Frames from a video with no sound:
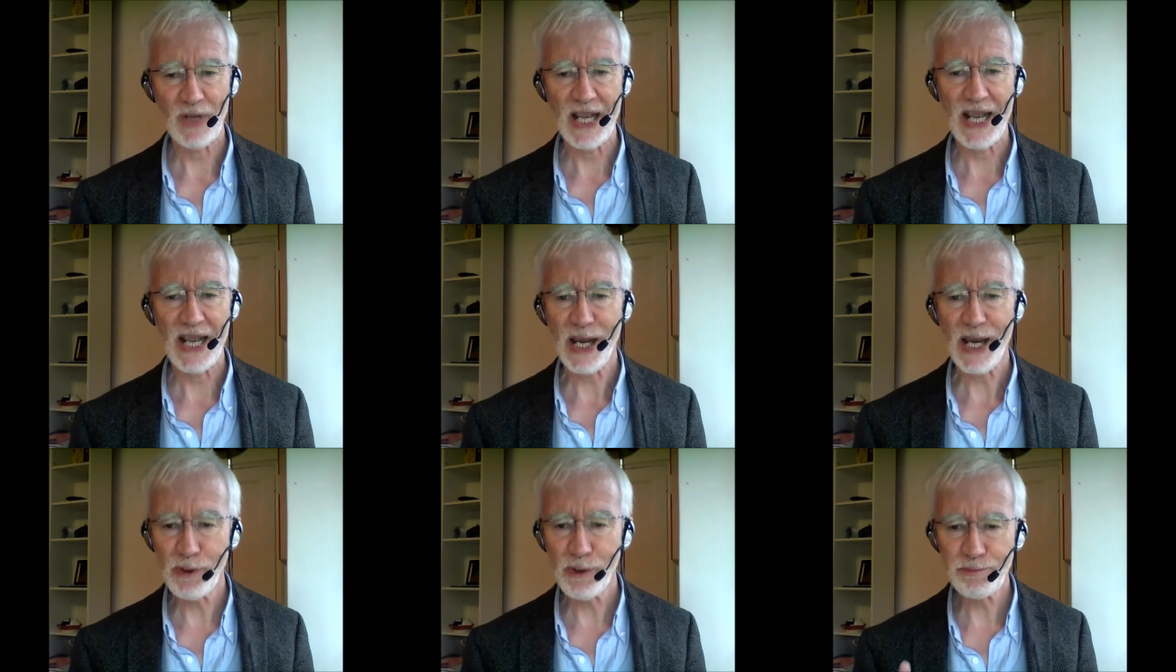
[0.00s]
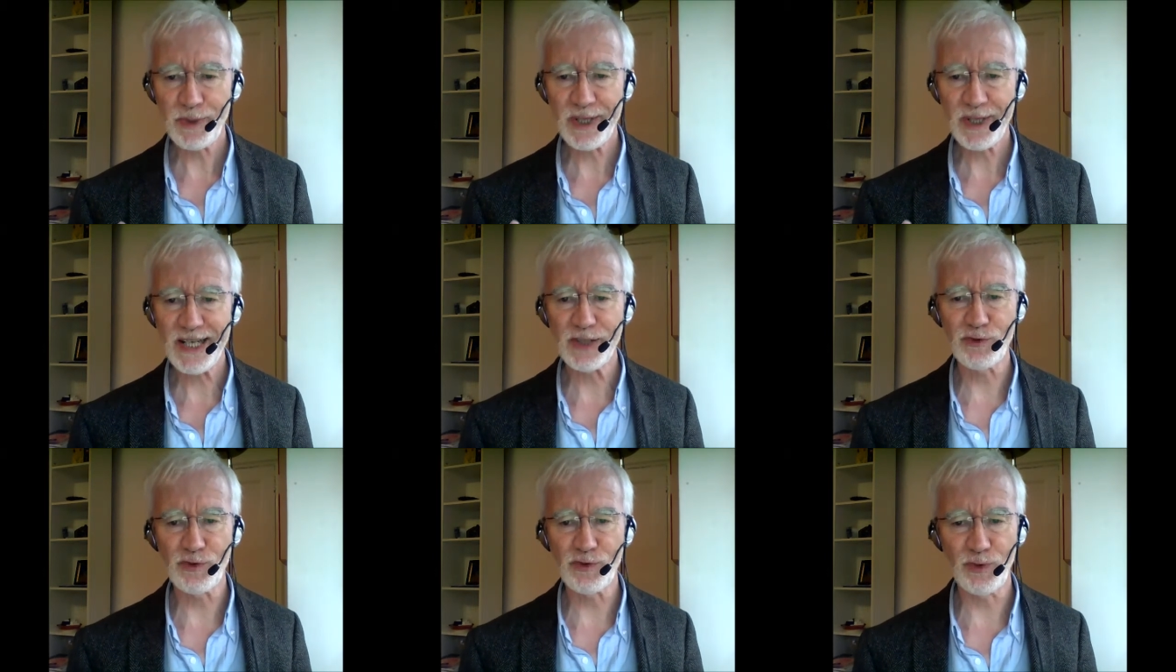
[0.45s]
How
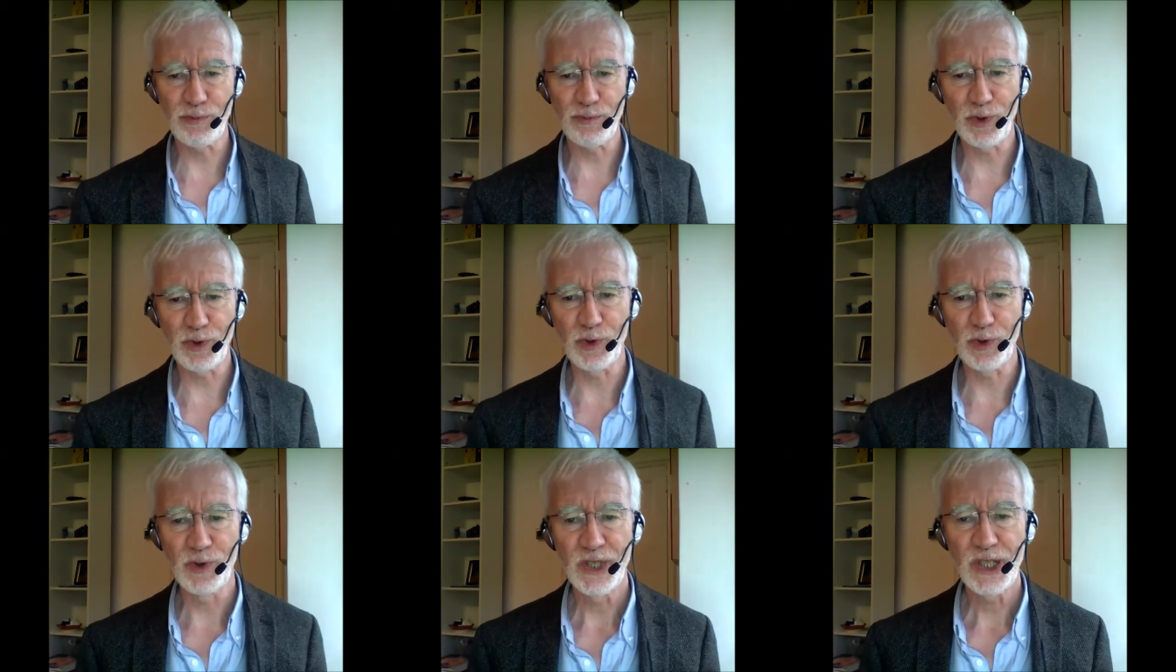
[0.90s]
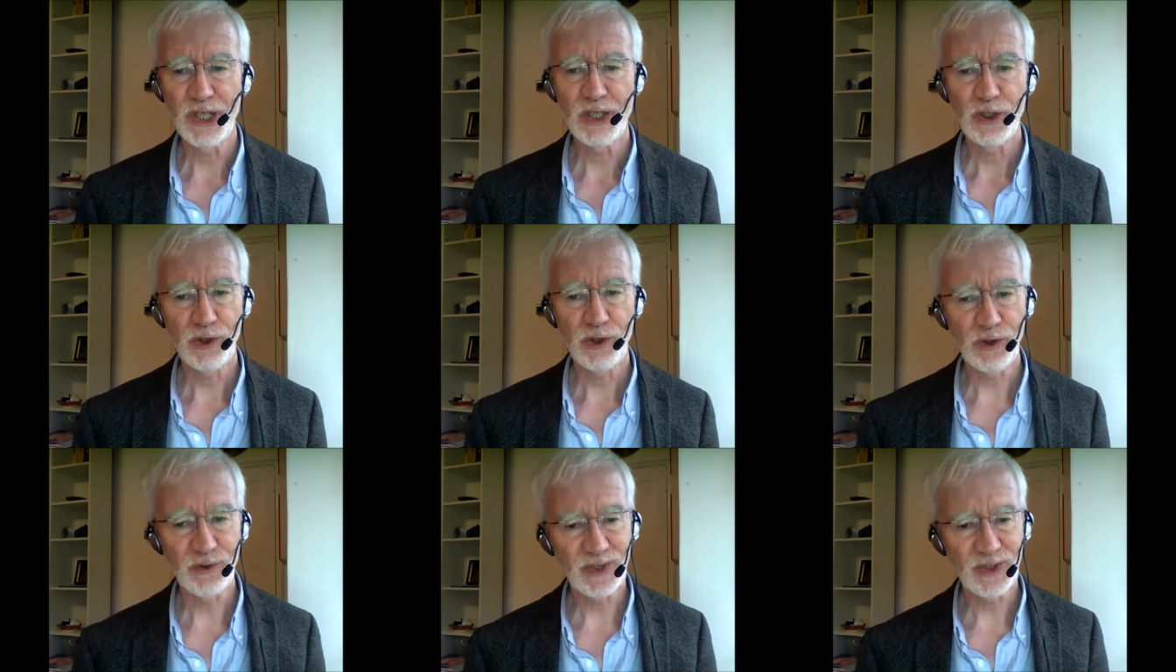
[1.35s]
pleasurable
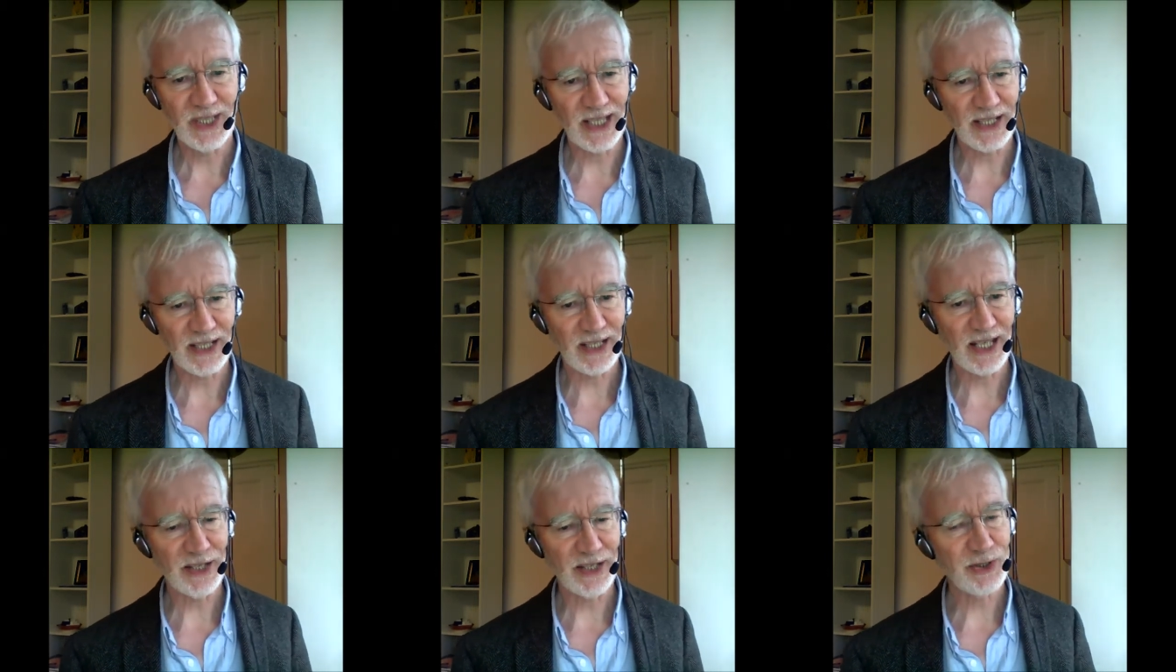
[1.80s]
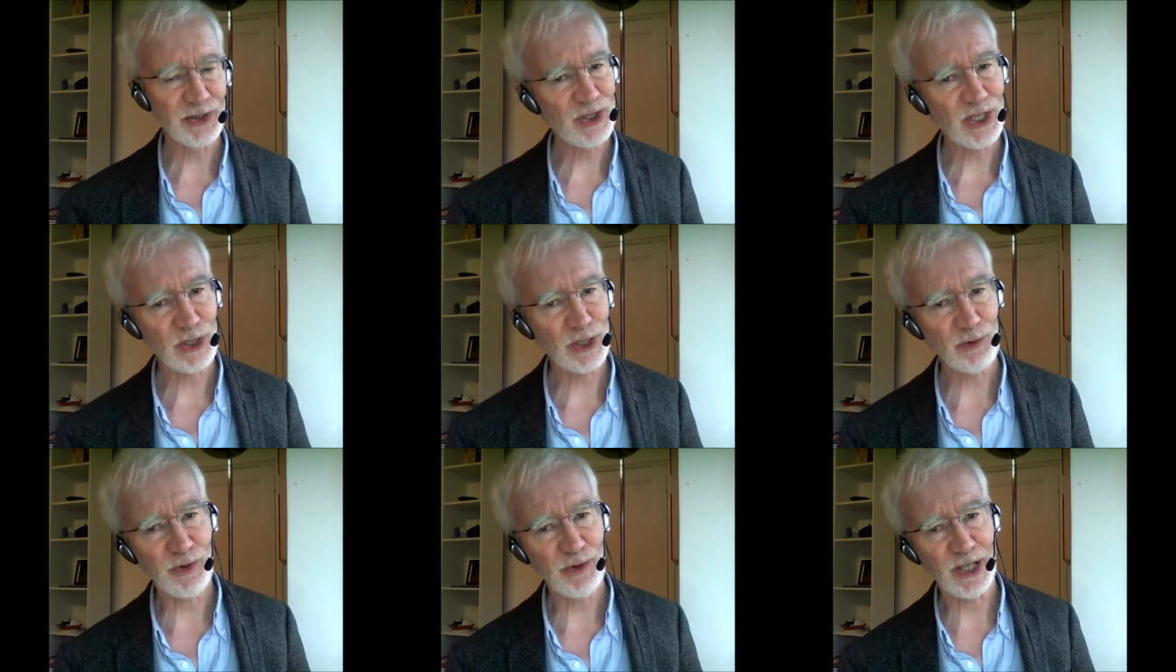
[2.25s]
you think a
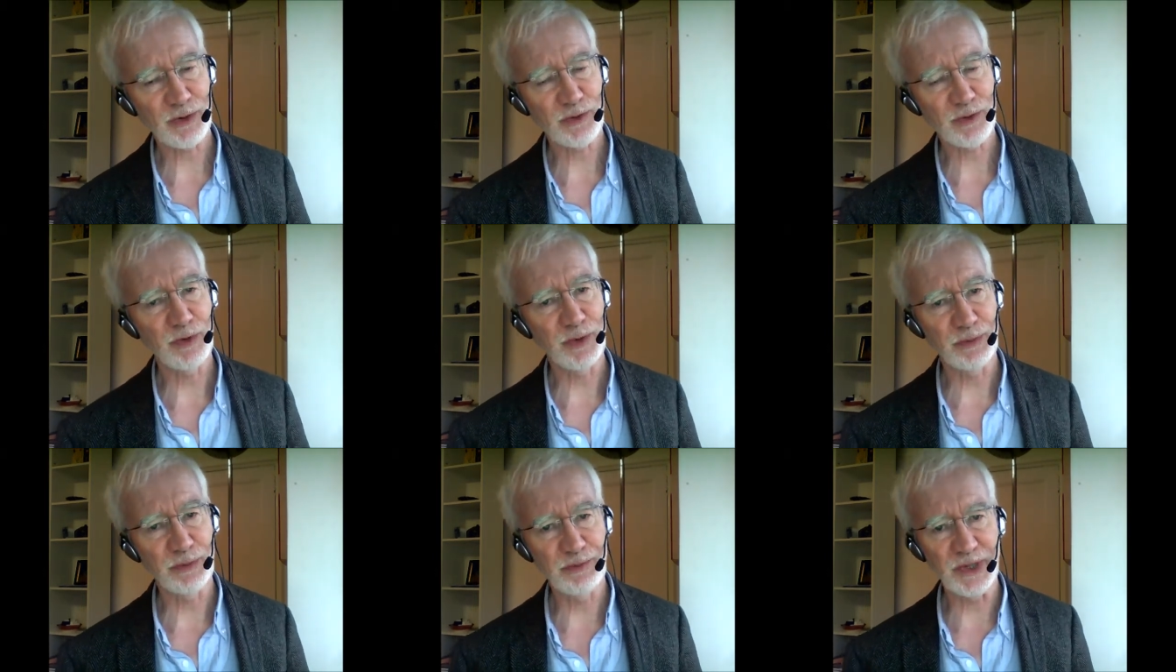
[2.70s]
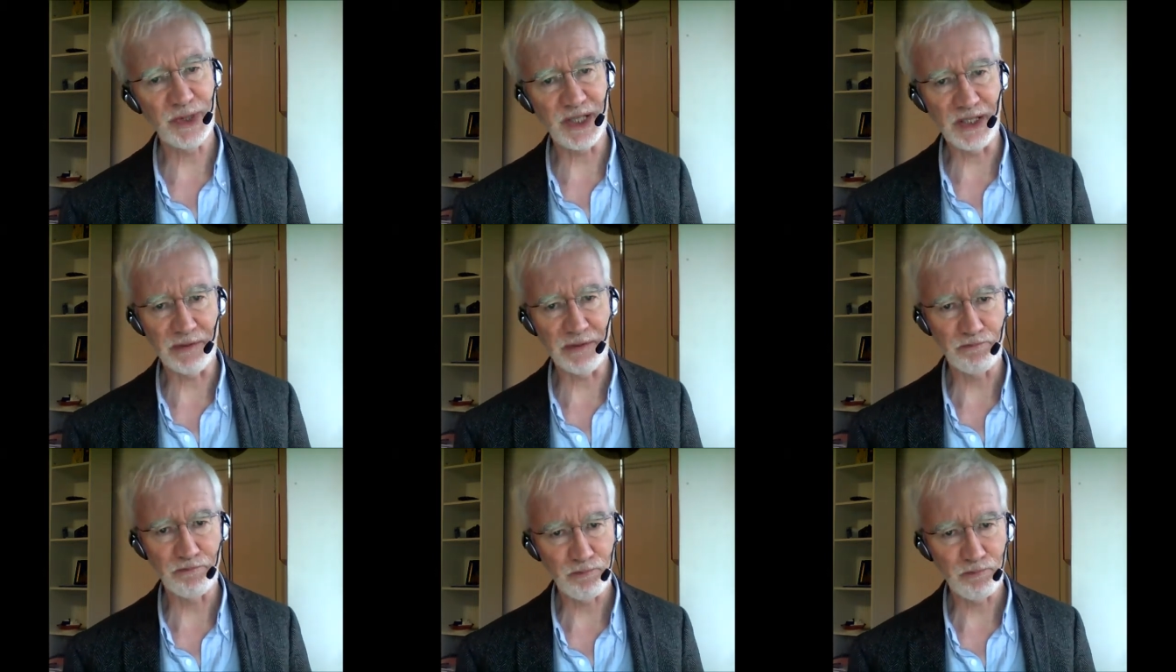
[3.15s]
cigarette would be,